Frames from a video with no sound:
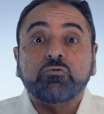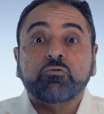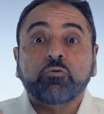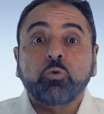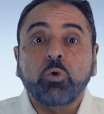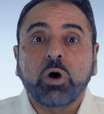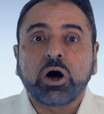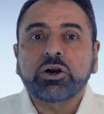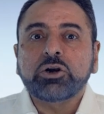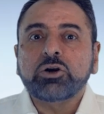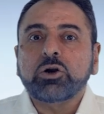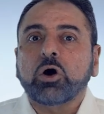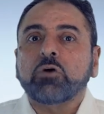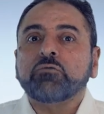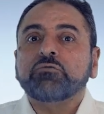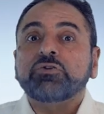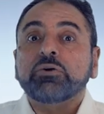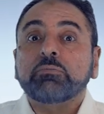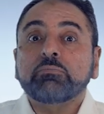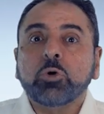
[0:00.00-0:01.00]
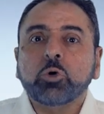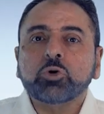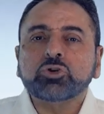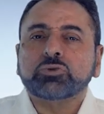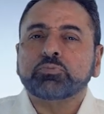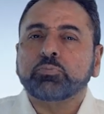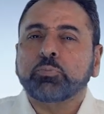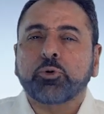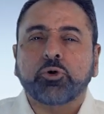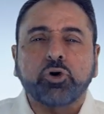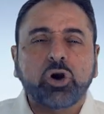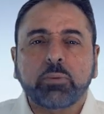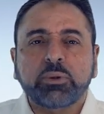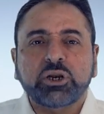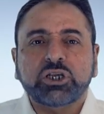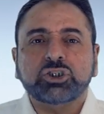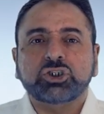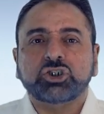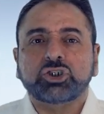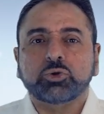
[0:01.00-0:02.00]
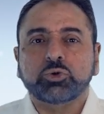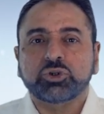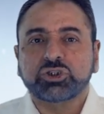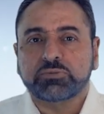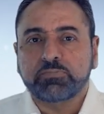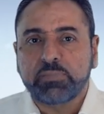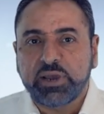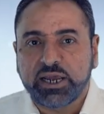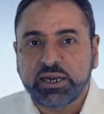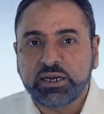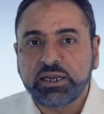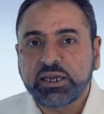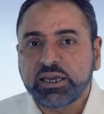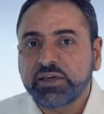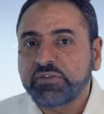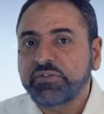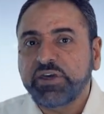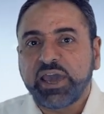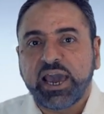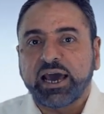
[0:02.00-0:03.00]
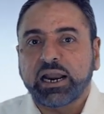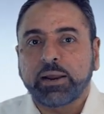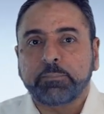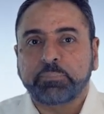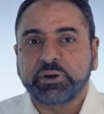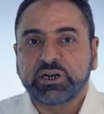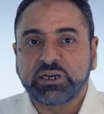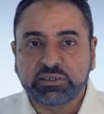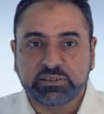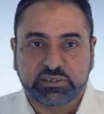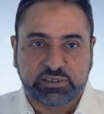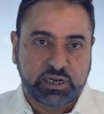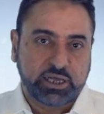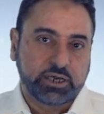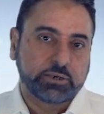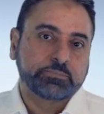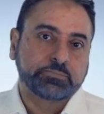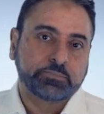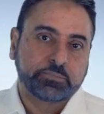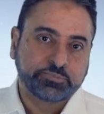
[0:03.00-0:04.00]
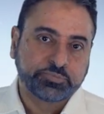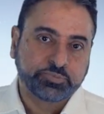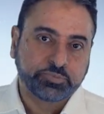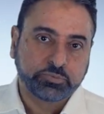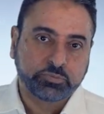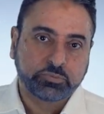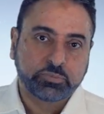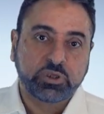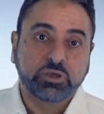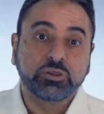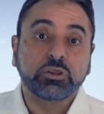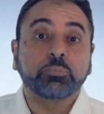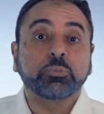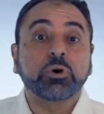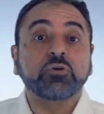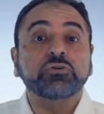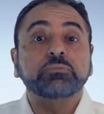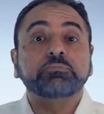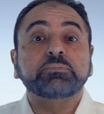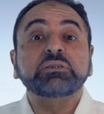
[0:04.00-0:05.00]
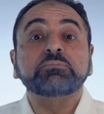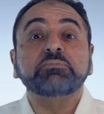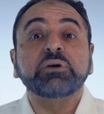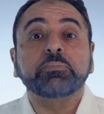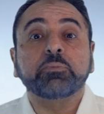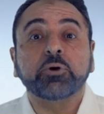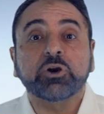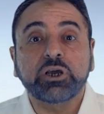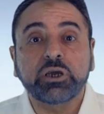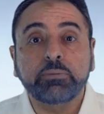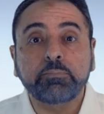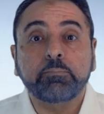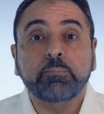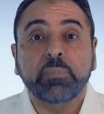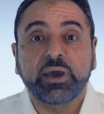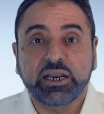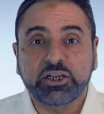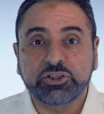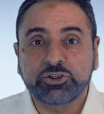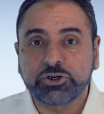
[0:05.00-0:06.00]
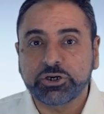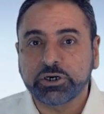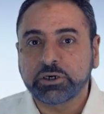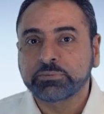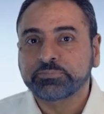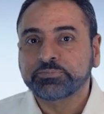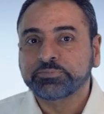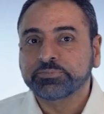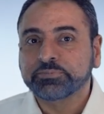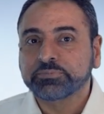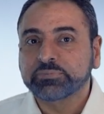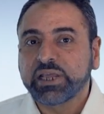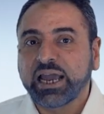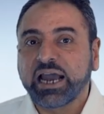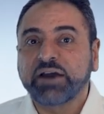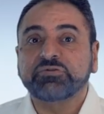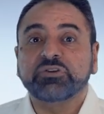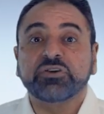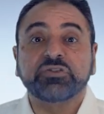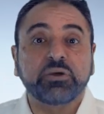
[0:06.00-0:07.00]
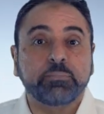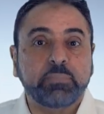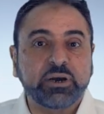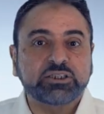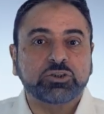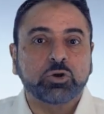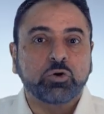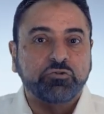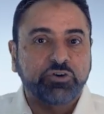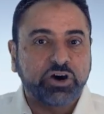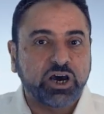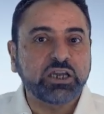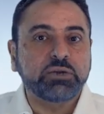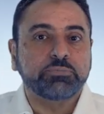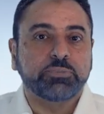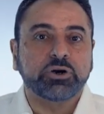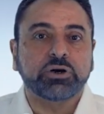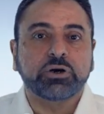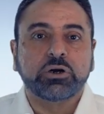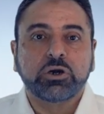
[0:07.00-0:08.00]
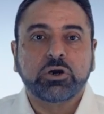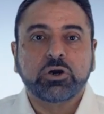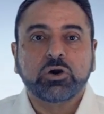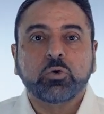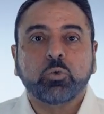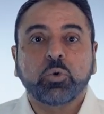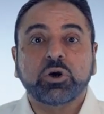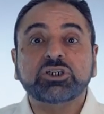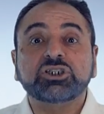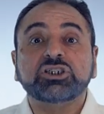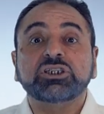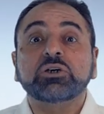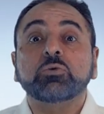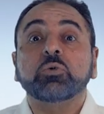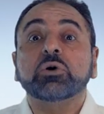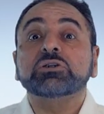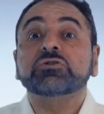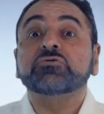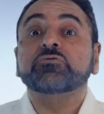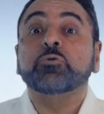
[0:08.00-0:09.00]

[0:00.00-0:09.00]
of one of the most prominent Jewish men in the Arab Peninsula. The Prophet, peace be upon him, married her after the Battle of Khaybar when she was